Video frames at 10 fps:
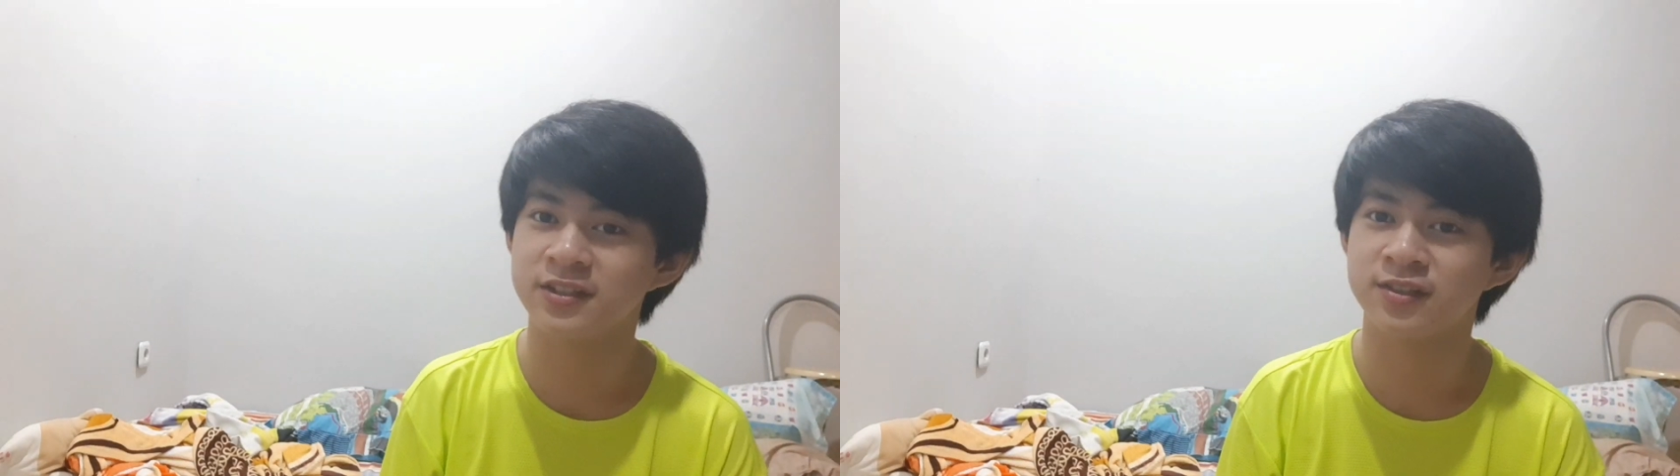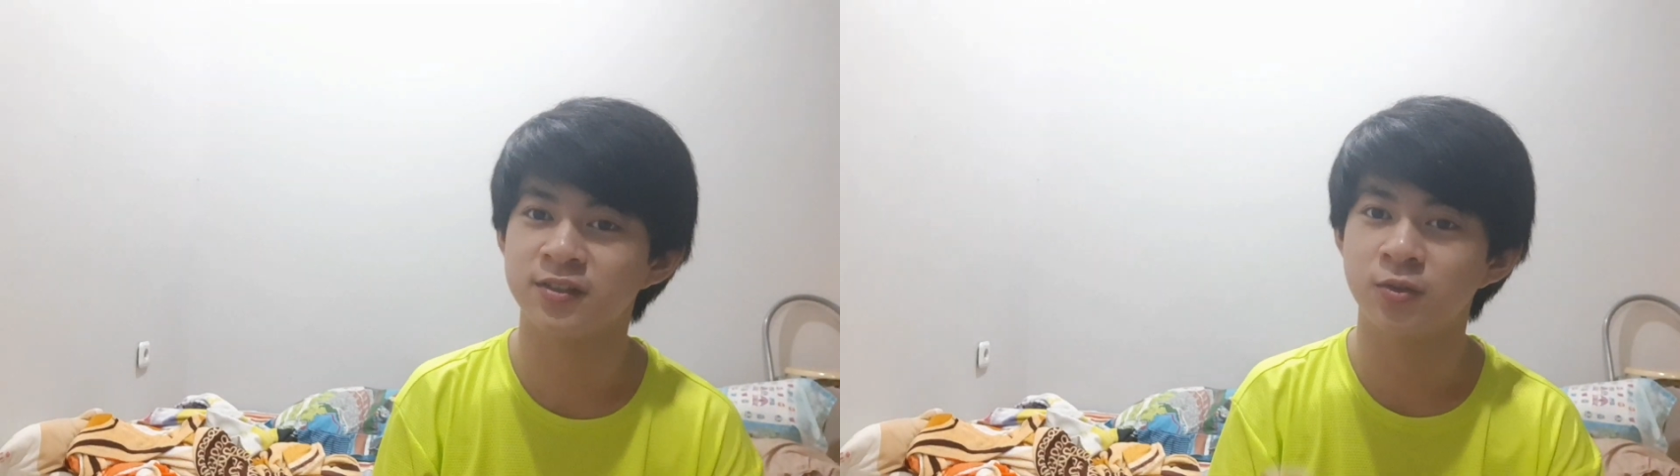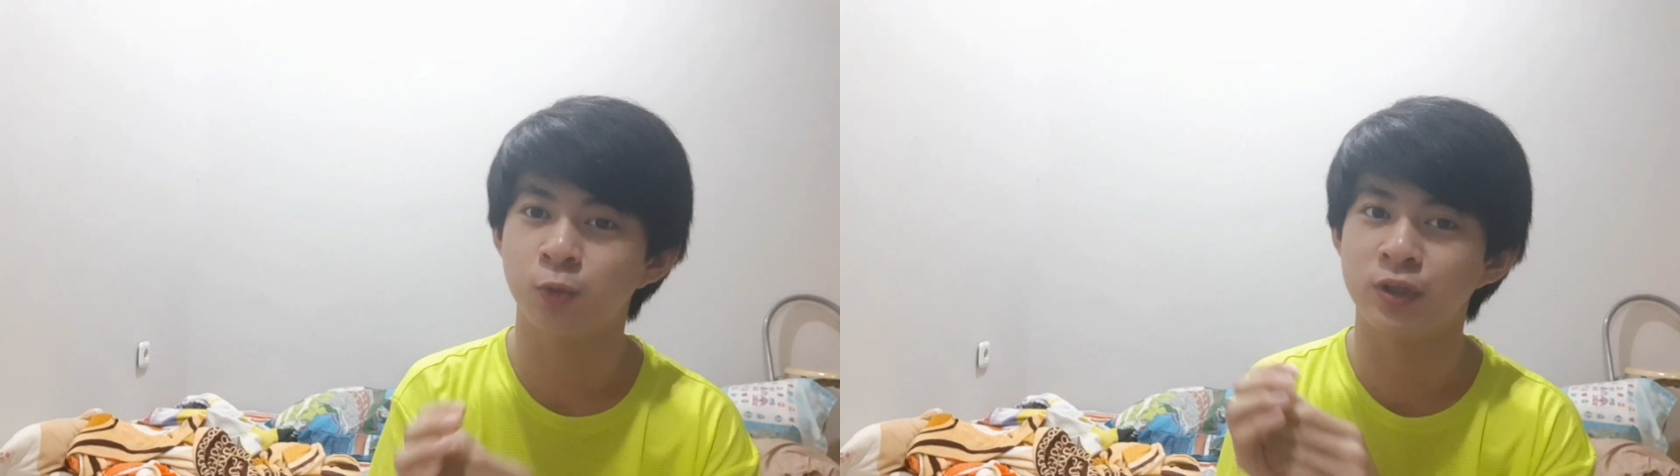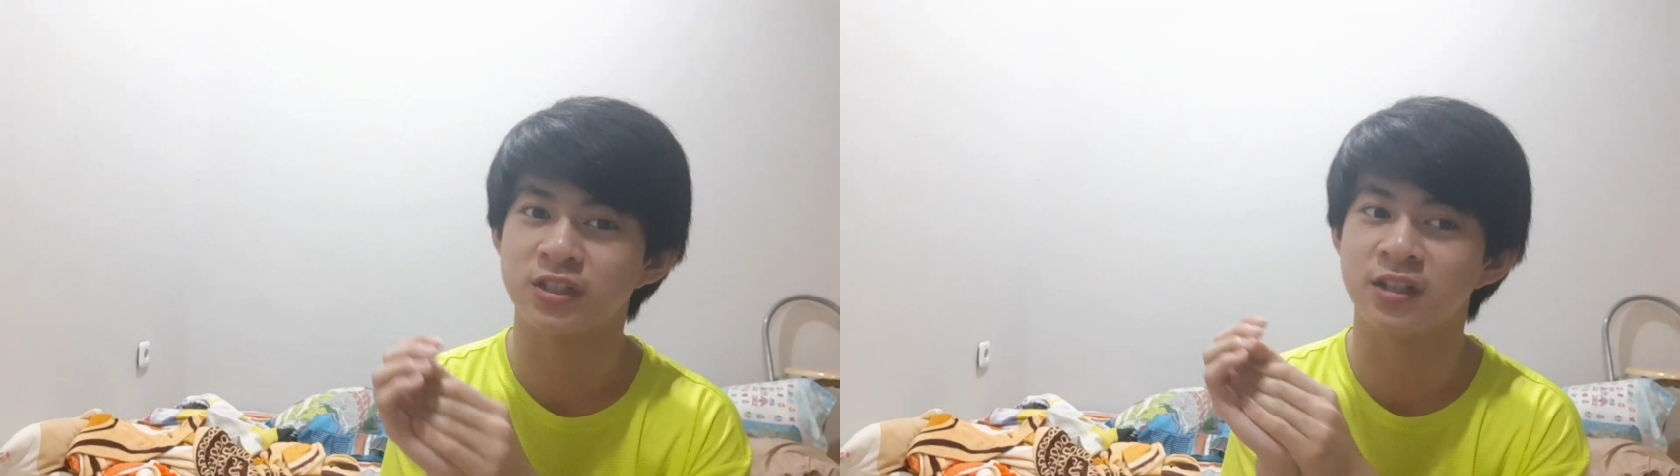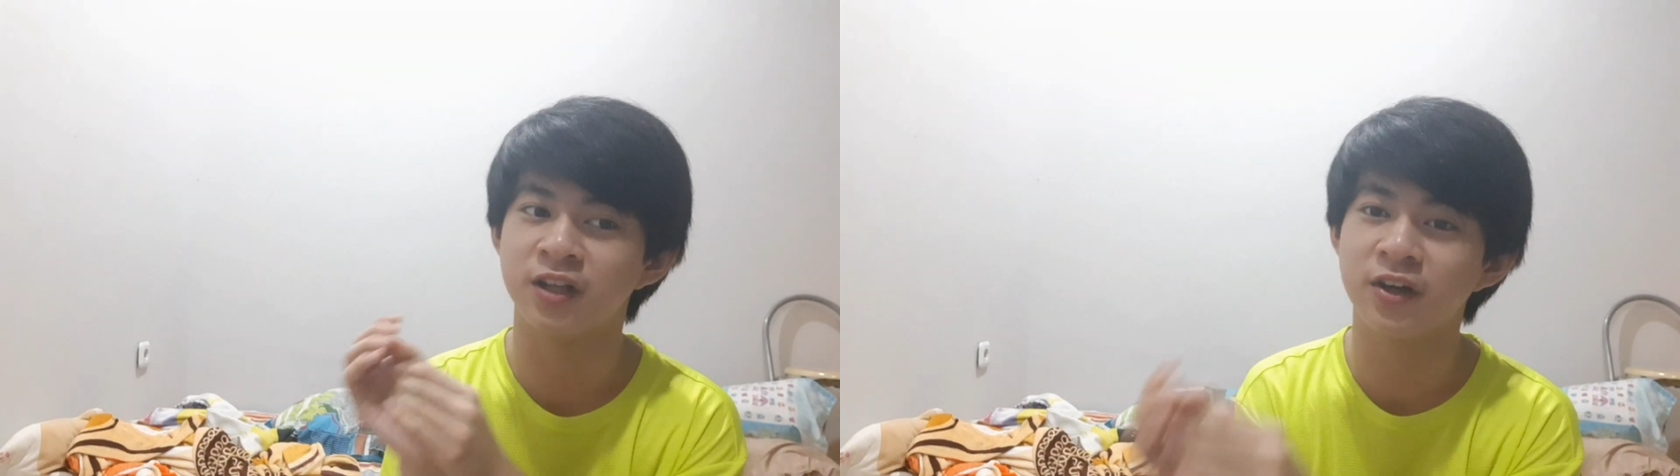this
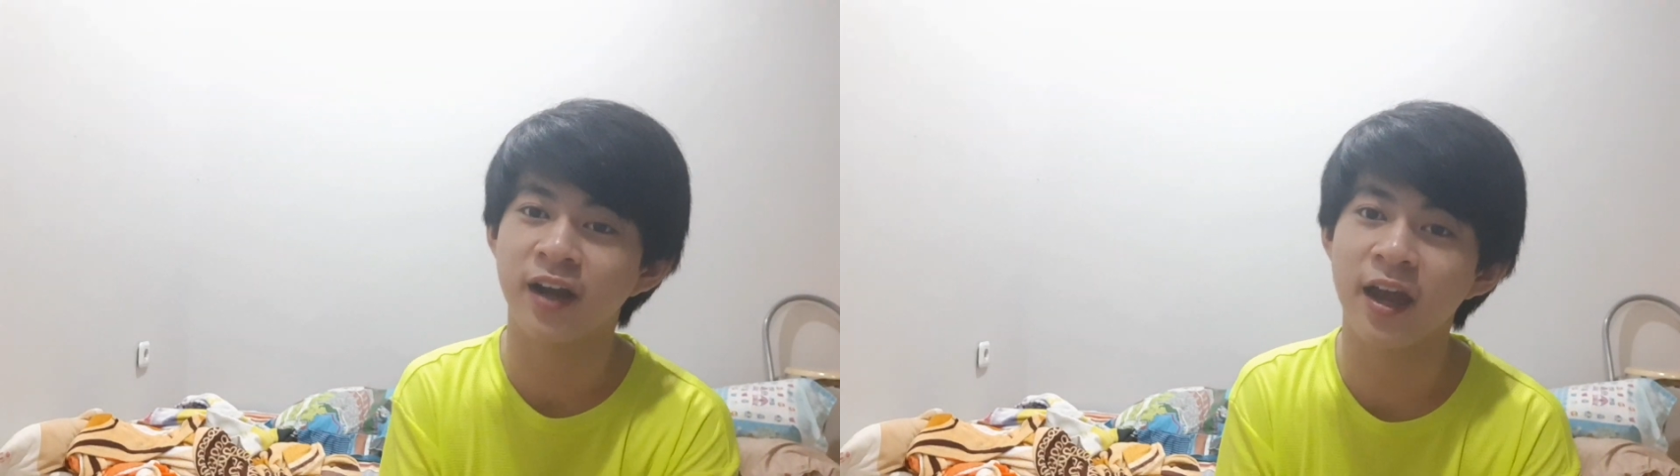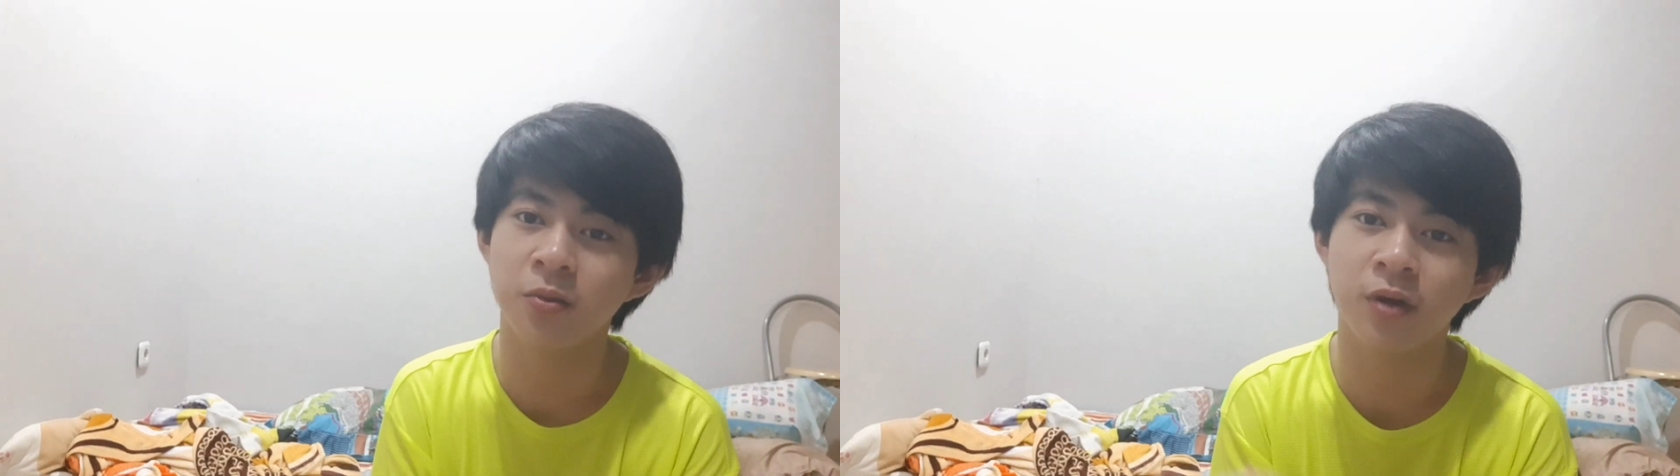was another guy who